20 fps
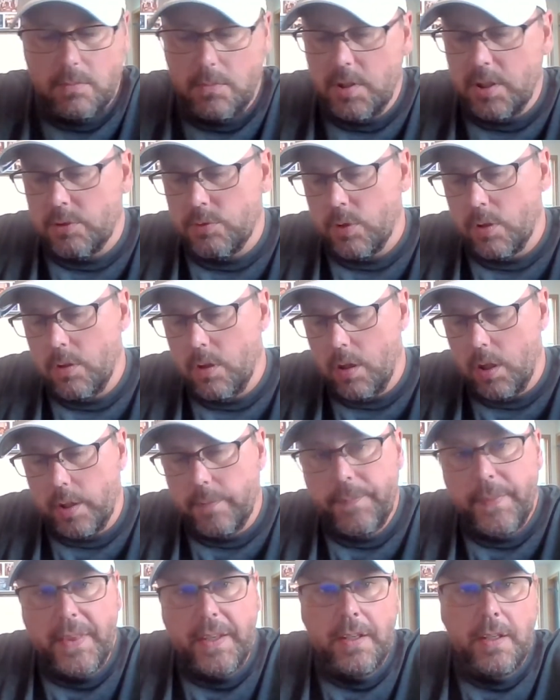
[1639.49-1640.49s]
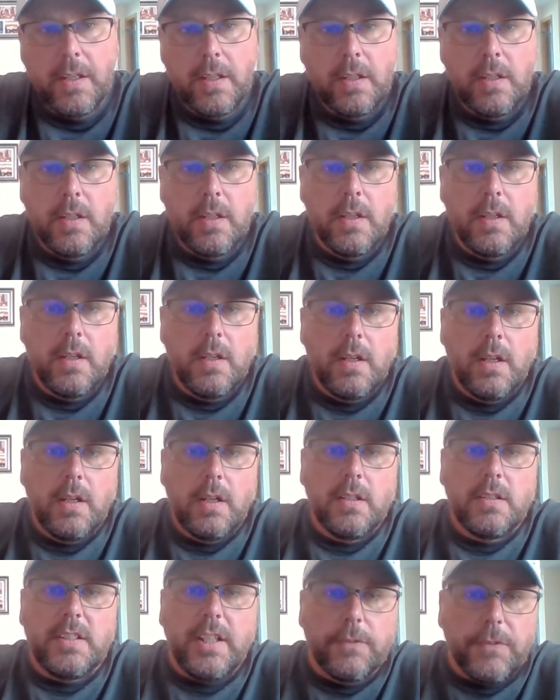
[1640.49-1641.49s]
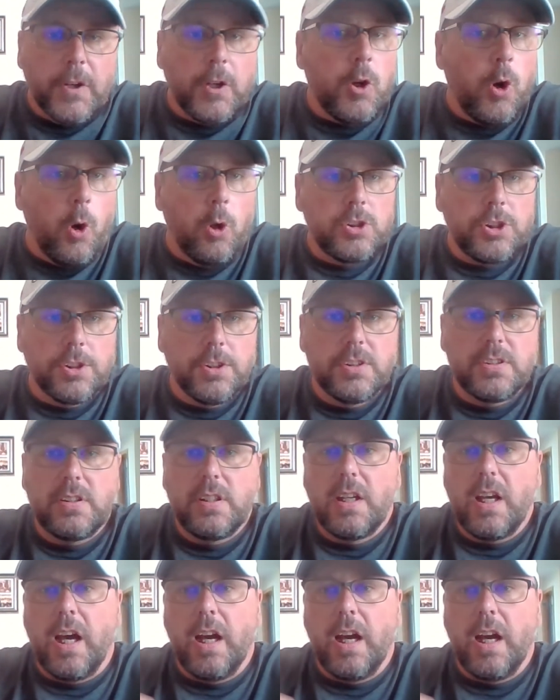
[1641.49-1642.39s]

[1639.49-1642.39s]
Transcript: disregard it. Different cultures.